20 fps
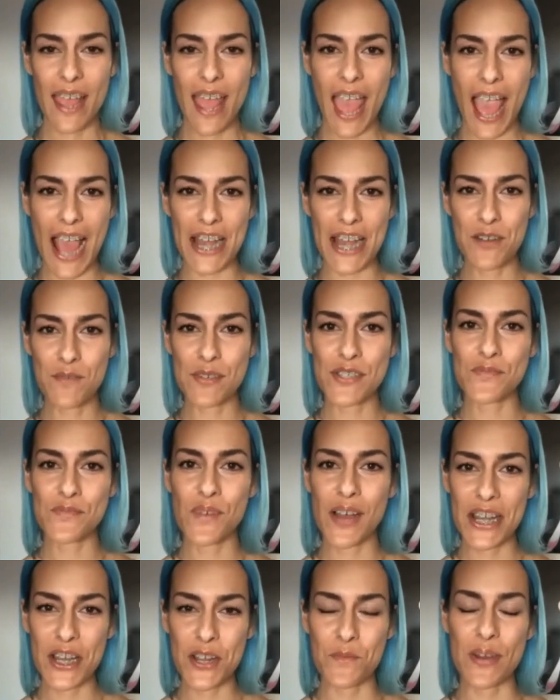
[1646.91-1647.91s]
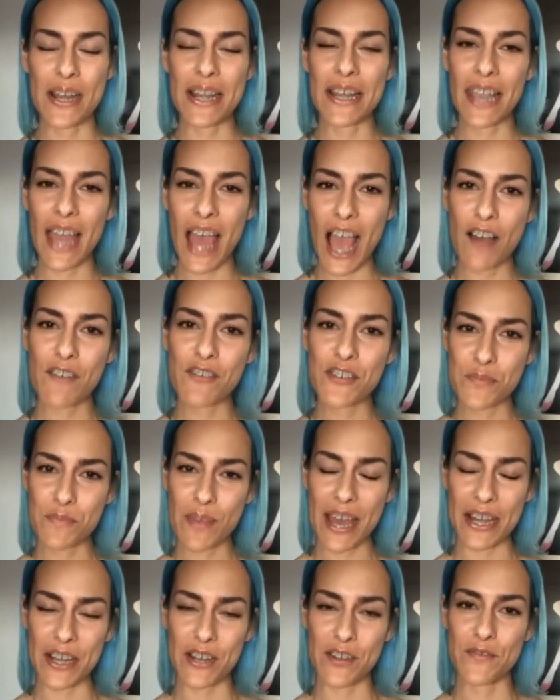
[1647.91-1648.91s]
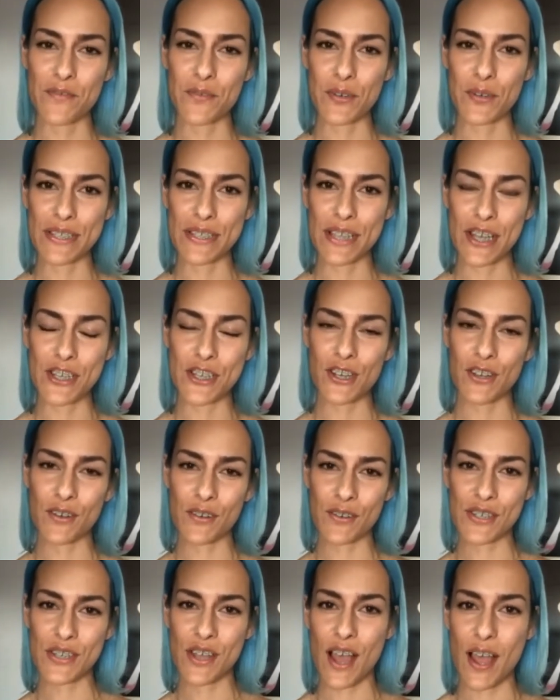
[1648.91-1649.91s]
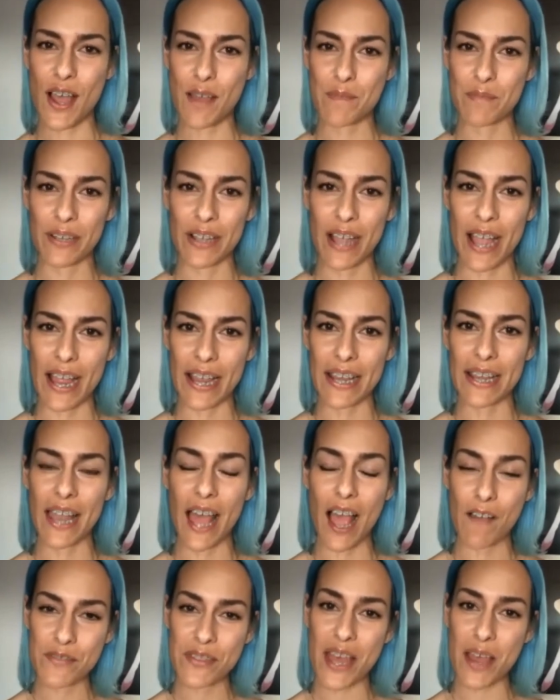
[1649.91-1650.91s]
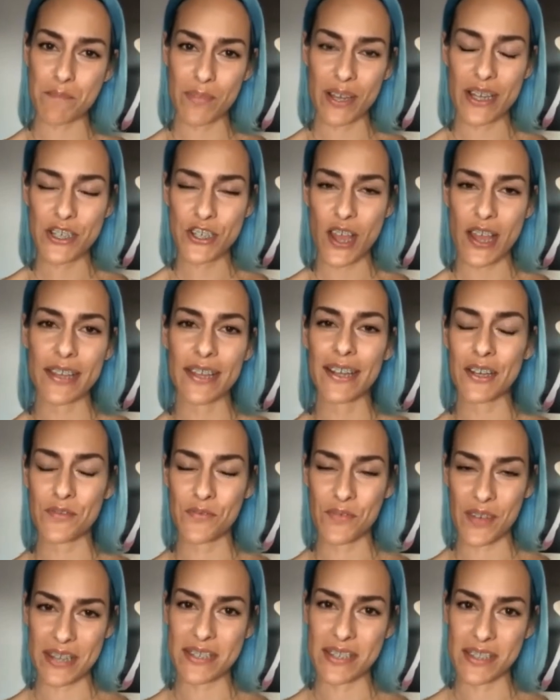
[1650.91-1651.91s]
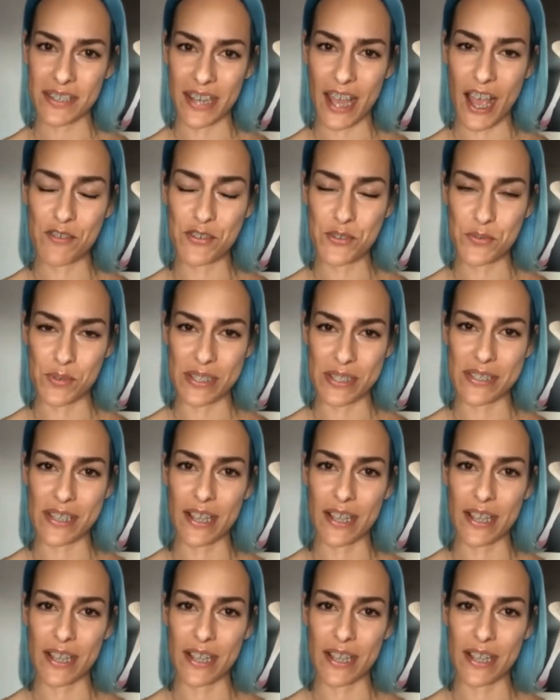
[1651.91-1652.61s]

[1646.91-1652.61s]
And it was funny. We laughed about it for such a long time. Like, I laughed that much. I needed a Ventolin afterwards.